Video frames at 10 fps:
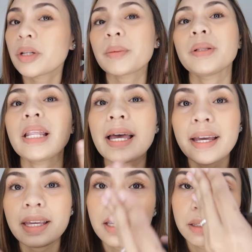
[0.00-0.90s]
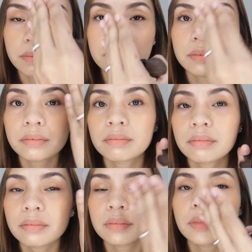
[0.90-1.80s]
apply
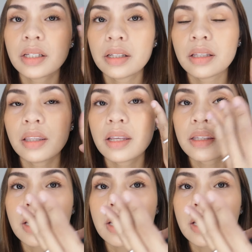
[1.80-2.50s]
this